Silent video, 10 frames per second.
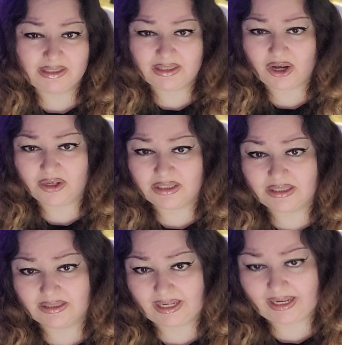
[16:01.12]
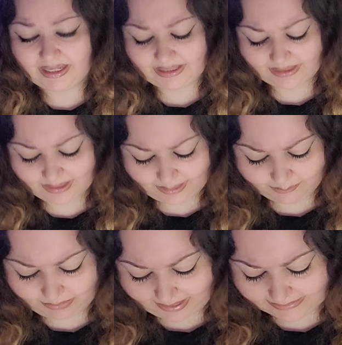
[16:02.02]
to cause delay,
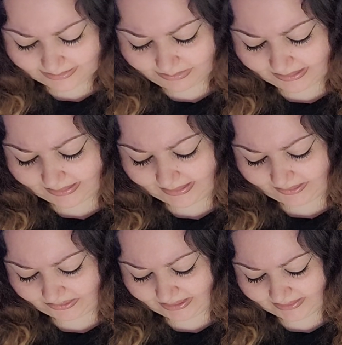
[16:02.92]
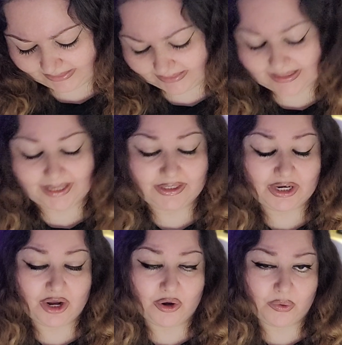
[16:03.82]
possibly an illness, because I
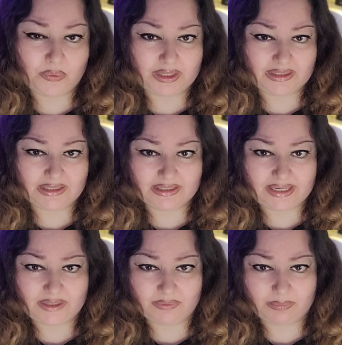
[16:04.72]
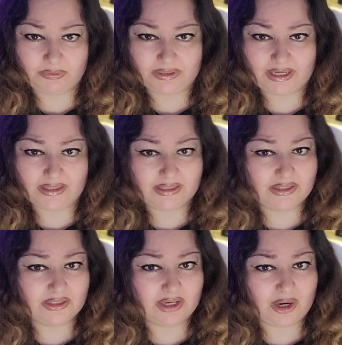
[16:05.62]
know that the snake
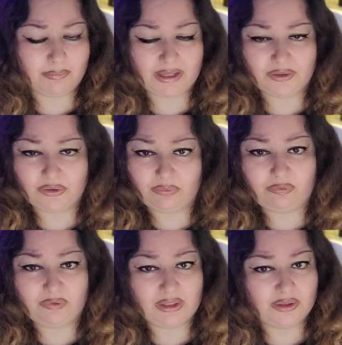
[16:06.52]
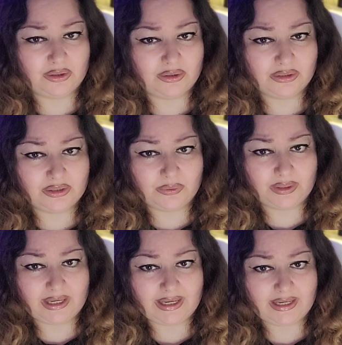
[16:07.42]
represents our medical field,
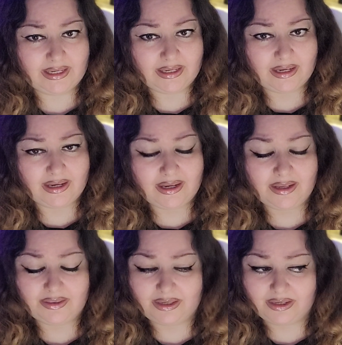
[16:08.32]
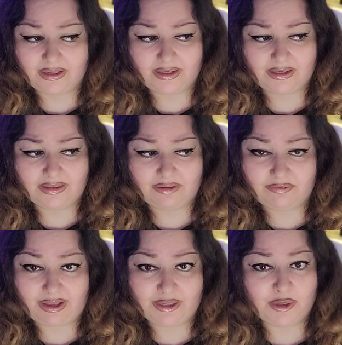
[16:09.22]
okay? The, the
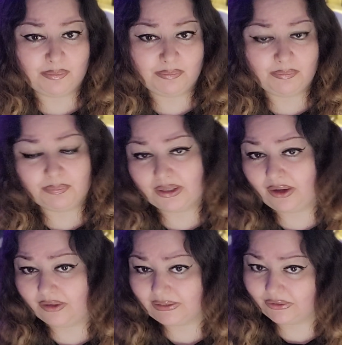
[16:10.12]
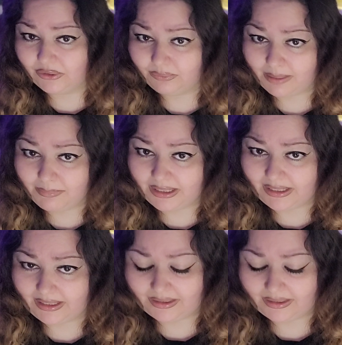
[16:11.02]
venom, but also the remedy.